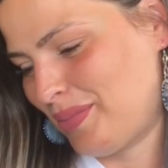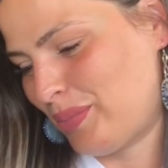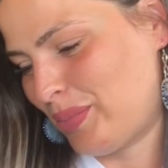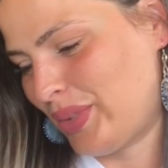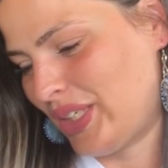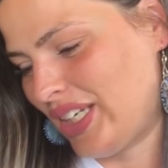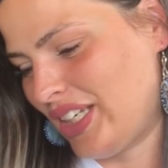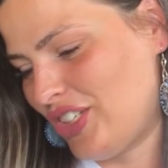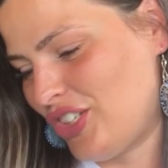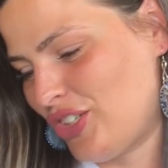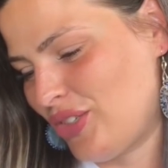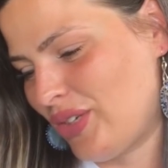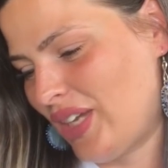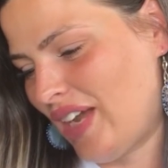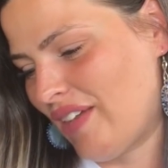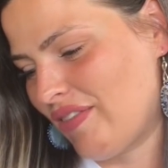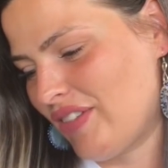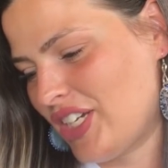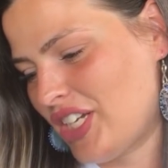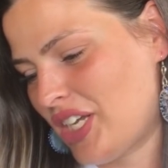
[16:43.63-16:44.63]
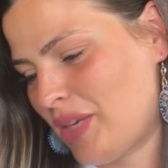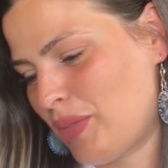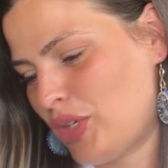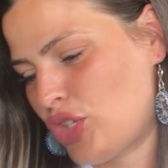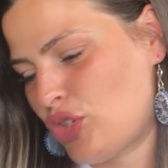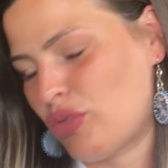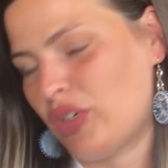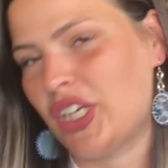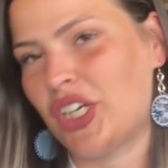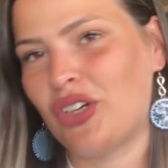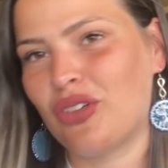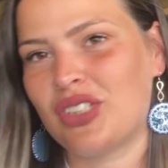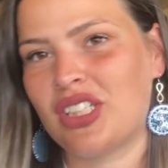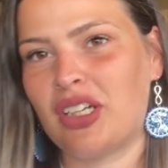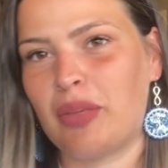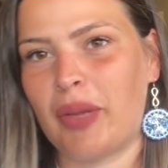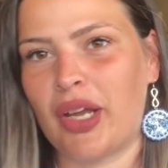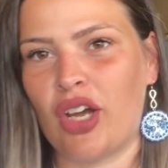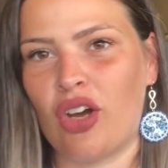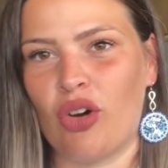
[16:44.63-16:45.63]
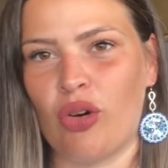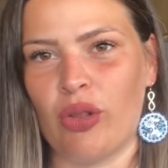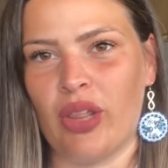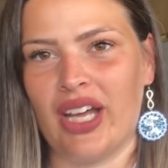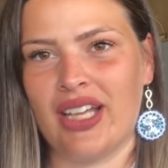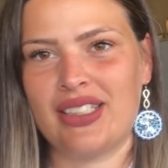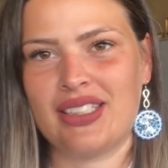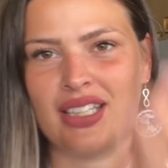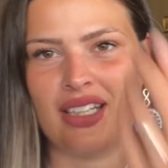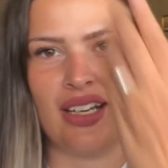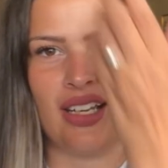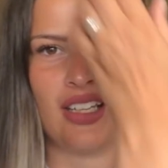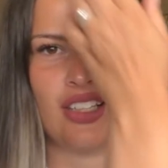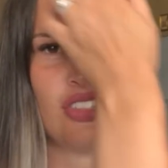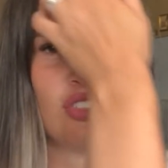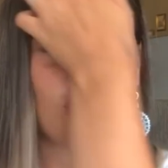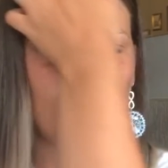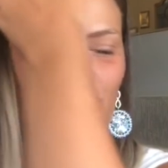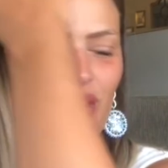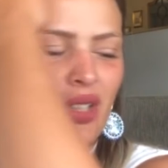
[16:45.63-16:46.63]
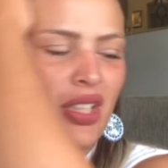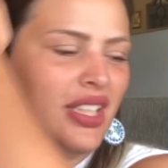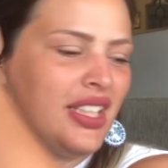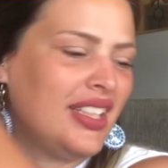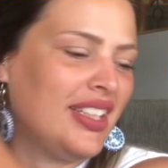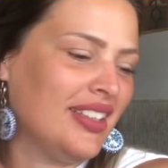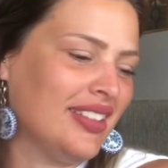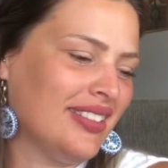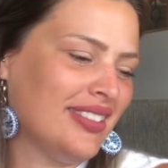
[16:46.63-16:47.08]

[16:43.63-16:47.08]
I do. Every time a tree goes in, I'm like, oh, that's a nice tree.